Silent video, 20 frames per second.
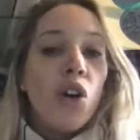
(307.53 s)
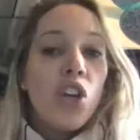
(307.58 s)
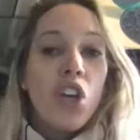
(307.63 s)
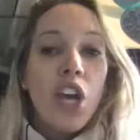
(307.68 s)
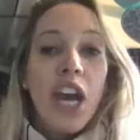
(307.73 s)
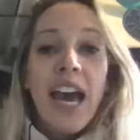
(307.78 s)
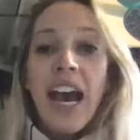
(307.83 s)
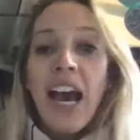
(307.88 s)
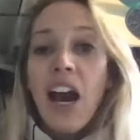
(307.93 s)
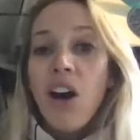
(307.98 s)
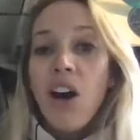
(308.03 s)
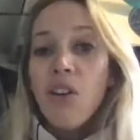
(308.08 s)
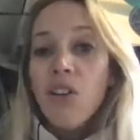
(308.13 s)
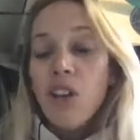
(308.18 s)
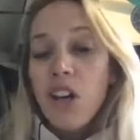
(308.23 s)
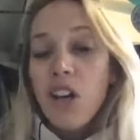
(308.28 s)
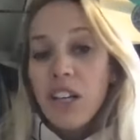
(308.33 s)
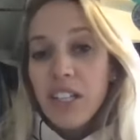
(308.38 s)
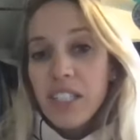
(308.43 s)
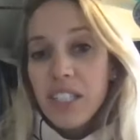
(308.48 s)
How
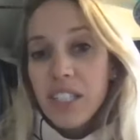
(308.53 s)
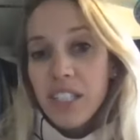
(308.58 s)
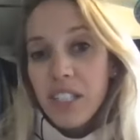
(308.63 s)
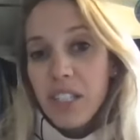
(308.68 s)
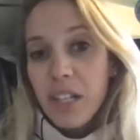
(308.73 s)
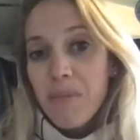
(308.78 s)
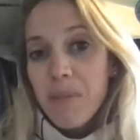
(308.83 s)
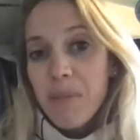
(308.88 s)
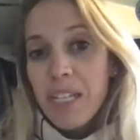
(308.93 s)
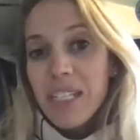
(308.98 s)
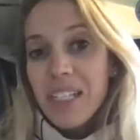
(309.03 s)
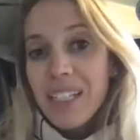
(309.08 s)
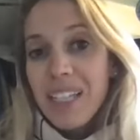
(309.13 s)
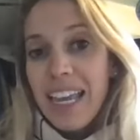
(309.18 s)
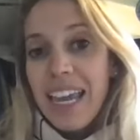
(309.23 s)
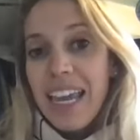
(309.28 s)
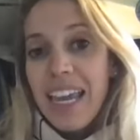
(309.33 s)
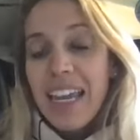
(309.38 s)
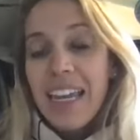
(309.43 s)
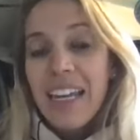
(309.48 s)
long is this going to be
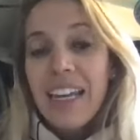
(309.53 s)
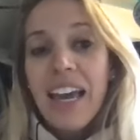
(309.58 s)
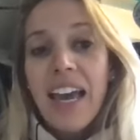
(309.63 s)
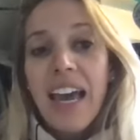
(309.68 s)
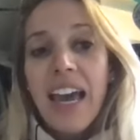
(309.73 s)
delayed?